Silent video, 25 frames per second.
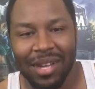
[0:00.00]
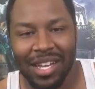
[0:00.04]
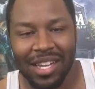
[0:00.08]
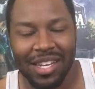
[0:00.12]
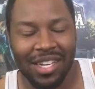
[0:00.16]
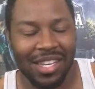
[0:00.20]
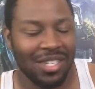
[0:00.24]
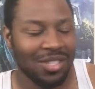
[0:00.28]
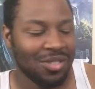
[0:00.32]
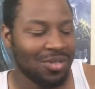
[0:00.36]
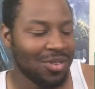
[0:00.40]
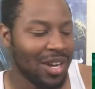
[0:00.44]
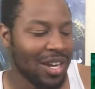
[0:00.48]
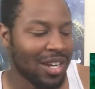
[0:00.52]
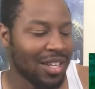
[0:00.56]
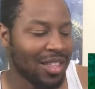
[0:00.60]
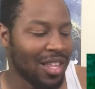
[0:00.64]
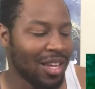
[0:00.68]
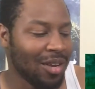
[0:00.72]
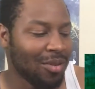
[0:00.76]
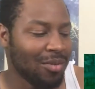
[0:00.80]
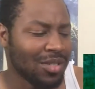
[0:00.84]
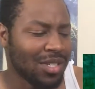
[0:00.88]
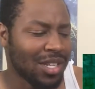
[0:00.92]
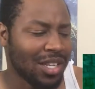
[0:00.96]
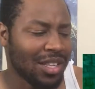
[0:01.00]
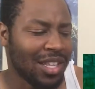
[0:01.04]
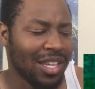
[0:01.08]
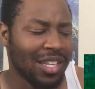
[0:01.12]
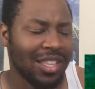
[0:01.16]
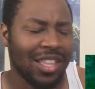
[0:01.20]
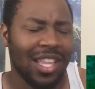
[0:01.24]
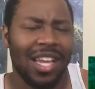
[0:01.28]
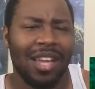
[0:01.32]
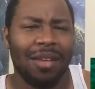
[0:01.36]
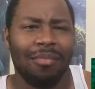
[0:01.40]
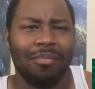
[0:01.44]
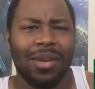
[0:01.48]
diss track thing, which I think
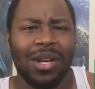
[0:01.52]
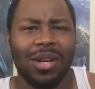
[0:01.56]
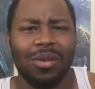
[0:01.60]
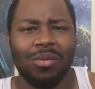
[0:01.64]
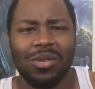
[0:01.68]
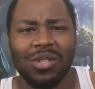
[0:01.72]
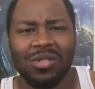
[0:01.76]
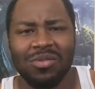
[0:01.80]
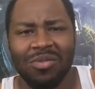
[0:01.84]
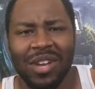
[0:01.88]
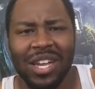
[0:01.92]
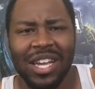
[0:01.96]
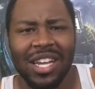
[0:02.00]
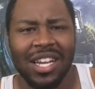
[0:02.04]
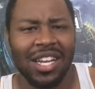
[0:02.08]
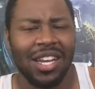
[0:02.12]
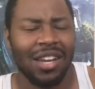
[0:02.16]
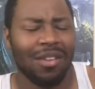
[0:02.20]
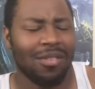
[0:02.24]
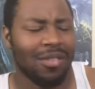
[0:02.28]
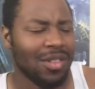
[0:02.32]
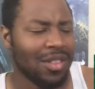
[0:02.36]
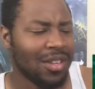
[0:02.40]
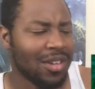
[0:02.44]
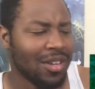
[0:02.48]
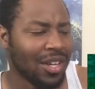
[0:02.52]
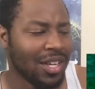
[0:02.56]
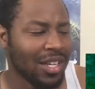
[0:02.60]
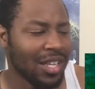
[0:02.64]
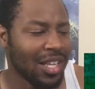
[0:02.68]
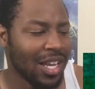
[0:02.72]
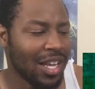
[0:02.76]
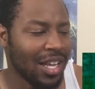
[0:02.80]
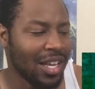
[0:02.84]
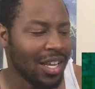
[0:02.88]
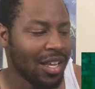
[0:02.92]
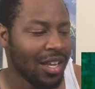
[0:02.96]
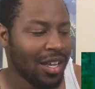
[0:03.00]
they admitted was fake and everything like
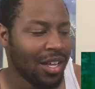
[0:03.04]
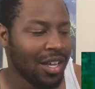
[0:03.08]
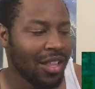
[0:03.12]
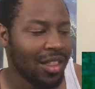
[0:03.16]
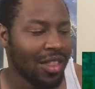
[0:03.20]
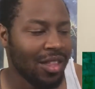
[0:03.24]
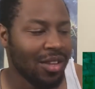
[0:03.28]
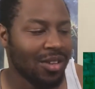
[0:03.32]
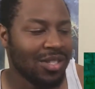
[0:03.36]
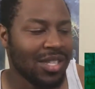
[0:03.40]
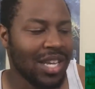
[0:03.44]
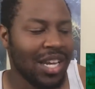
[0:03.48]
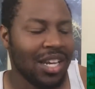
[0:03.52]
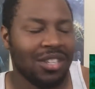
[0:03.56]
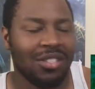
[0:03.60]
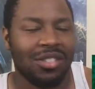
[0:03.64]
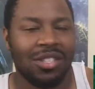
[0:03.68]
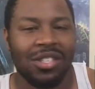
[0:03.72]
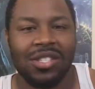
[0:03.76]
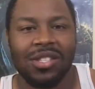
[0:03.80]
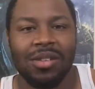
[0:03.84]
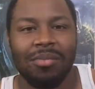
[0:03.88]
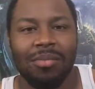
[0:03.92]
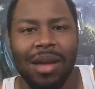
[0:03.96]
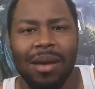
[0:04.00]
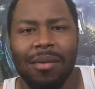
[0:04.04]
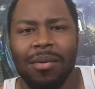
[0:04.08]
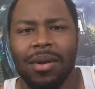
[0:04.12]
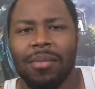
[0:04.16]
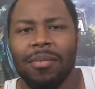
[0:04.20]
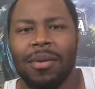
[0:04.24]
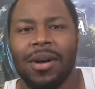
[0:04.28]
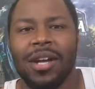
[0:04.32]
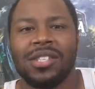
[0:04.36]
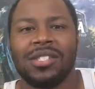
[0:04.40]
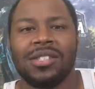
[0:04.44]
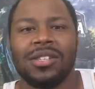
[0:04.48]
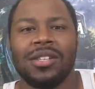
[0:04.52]
that. There's actually some
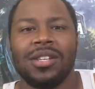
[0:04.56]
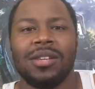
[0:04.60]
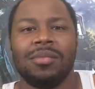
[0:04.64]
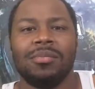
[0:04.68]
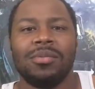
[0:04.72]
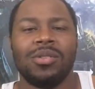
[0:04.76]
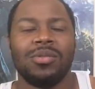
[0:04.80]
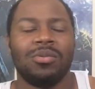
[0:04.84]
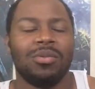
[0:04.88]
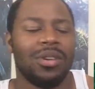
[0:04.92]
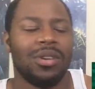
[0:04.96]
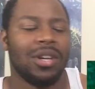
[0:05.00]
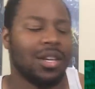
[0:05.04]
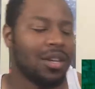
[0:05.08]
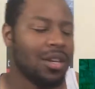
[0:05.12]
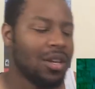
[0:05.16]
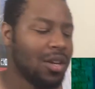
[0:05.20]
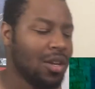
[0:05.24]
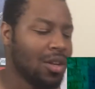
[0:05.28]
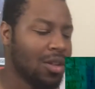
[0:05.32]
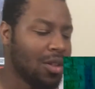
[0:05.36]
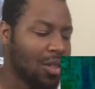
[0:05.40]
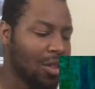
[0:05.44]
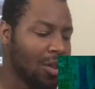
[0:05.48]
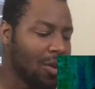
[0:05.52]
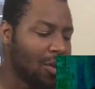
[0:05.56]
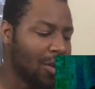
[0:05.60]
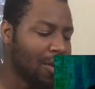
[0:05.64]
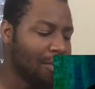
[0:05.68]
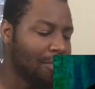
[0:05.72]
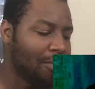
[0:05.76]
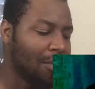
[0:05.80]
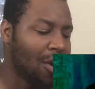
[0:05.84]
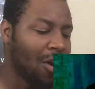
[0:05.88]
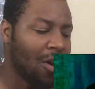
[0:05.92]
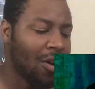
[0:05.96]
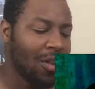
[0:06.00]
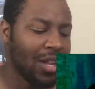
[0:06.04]
animosity between Logan
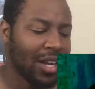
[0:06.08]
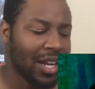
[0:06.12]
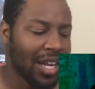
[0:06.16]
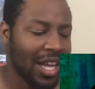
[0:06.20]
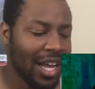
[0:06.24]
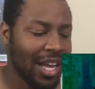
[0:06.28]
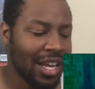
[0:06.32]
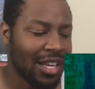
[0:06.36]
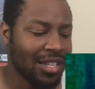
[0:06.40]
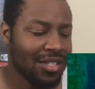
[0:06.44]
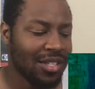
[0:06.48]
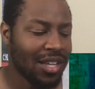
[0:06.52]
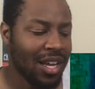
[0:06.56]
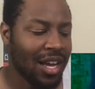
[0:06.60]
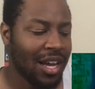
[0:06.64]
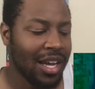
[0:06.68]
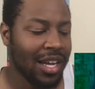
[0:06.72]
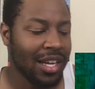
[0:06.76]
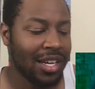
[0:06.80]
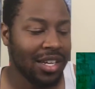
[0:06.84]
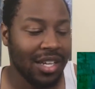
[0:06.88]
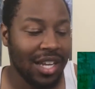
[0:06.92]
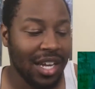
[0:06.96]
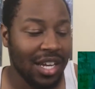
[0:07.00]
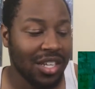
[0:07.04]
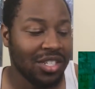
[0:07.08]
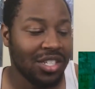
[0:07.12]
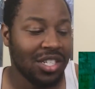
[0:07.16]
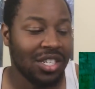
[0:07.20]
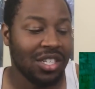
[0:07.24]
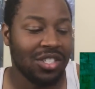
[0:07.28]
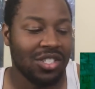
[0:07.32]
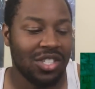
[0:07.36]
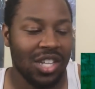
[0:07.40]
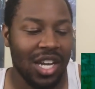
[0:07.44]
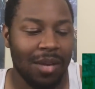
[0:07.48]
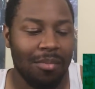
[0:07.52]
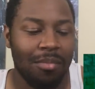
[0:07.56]
Paul and KSI and Deji
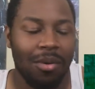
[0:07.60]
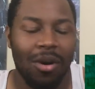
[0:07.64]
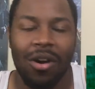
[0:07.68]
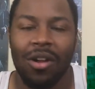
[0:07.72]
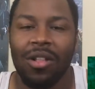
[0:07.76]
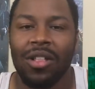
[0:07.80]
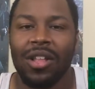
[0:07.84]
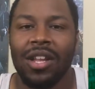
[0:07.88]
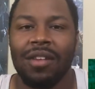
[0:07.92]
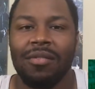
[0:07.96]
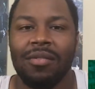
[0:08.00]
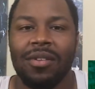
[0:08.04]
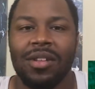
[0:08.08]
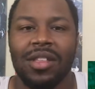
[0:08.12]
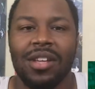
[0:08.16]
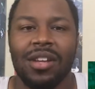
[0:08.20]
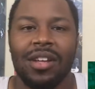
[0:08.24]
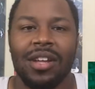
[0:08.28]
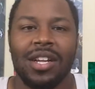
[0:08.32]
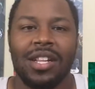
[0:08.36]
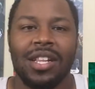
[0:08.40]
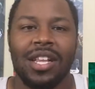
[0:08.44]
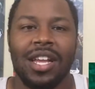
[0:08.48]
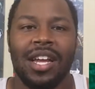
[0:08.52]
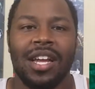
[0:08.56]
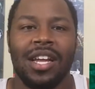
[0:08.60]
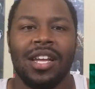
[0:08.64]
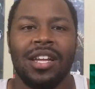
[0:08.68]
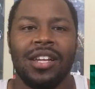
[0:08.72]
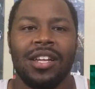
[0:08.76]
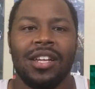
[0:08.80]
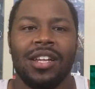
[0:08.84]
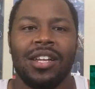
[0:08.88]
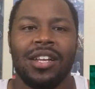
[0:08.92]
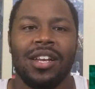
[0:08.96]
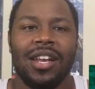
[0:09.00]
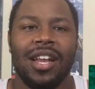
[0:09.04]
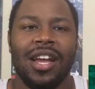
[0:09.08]
and Jake Paul and everything like that.
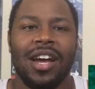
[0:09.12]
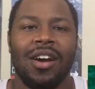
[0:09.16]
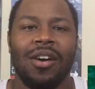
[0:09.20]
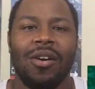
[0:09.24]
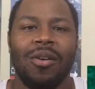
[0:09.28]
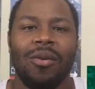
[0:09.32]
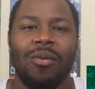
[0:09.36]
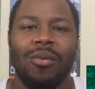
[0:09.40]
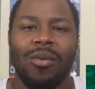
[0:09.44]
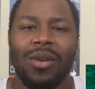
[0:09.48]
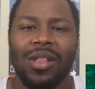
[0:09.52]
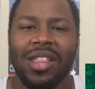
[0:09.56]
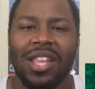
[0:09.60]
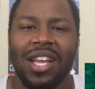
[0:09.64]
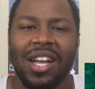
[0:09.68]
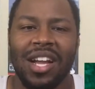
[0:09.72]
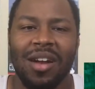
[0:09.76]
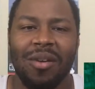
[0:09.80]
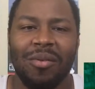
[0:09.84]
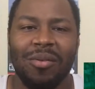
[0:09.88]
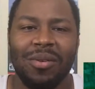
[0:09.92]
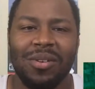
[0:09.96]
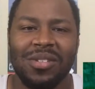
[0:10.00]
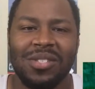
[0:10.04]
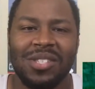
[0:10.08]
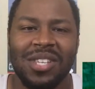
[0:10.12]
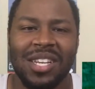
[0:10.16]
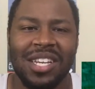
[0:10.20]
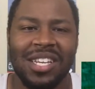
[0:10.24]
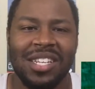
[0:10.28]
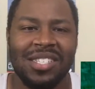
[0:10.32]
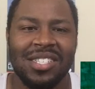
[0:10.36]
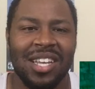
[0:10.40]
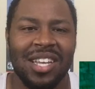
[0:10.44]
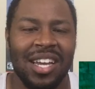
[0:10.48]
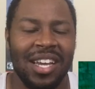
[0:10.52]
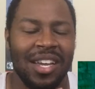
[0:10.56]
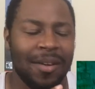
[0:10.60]
Now, one thing I will say
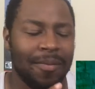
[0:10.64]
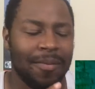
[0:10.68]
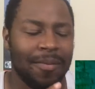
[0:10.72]
is that